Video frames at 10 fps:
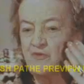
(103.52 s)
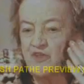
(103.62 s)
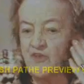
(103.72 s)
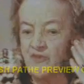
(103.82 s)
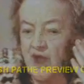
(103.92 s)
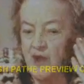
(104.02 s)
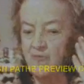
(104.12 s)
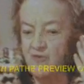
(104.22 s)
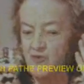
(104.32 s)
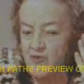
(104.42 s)
With a
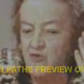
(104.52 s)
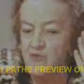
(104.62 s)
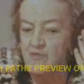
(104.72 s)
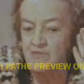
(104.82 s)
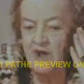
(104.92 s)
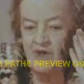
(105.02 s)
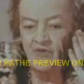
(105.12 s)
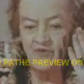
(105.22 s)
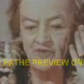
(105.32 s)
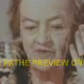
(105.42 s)
sculpture, you
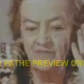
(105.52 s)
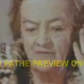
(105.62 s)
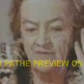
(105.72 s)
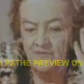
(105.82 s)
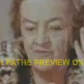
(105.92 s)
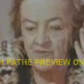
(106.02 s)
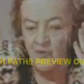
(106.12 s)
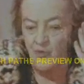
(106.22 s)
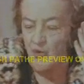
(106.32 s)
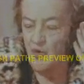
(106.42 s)
must
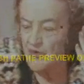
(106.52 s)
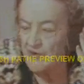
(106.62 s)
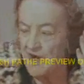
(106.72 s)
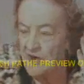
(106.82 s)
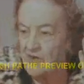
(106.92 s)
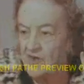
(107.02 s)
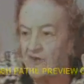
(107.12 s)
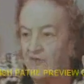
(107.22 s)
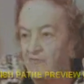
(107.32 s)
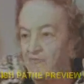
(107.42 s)
walk around
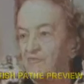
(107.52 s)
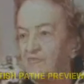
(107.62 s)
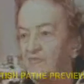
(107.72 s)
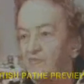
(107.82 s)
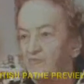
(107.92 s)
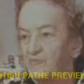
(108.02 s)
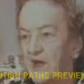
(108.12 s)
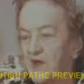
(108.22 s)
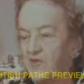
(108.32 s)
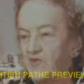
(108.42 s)
it,
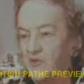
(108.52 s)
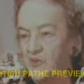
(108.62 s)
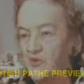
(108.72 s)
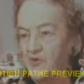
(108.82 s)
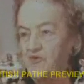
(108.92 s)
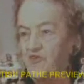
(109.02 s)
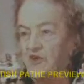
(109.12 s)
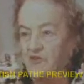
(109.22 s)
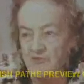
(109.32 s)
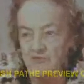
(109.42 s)
bend towards
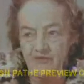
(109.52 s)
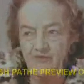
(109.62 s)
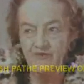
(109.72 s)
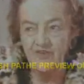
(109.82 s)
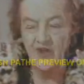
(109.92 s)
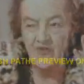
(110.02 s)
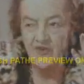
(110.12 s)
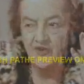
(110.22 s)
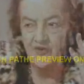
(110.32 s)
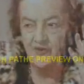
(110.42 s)
it,
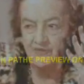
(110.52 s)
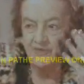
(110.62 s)
touch it,